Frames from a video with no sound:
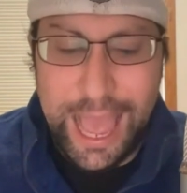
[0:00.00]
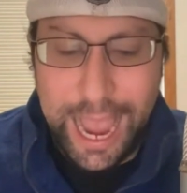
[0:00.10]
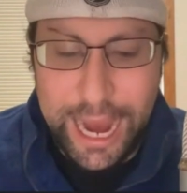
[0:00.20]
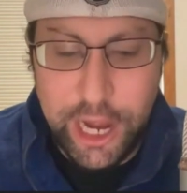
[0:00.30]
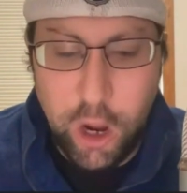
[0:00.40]

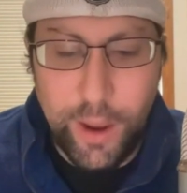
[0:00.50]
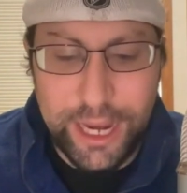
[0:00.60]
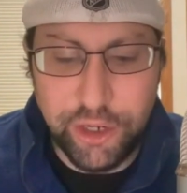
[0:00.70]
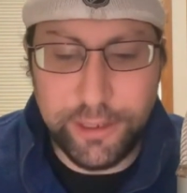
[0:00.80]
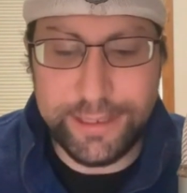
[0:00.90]
I know
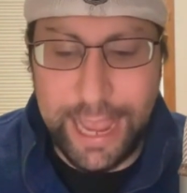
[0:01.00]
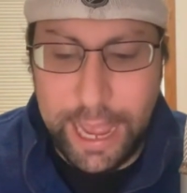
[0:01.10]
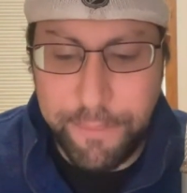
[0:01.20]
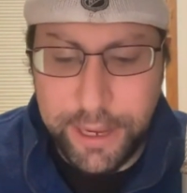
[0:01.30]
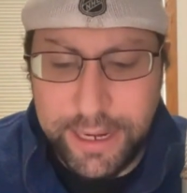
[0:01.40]
injuries
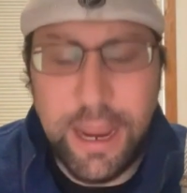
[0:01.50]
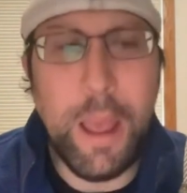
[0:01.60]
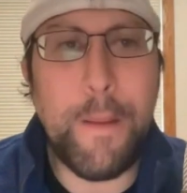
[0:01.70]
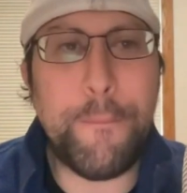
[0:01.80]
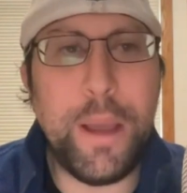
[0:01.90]
happen,
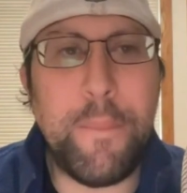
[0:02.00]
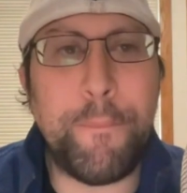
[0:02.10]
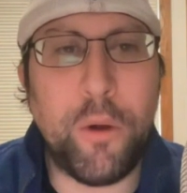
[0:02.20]
but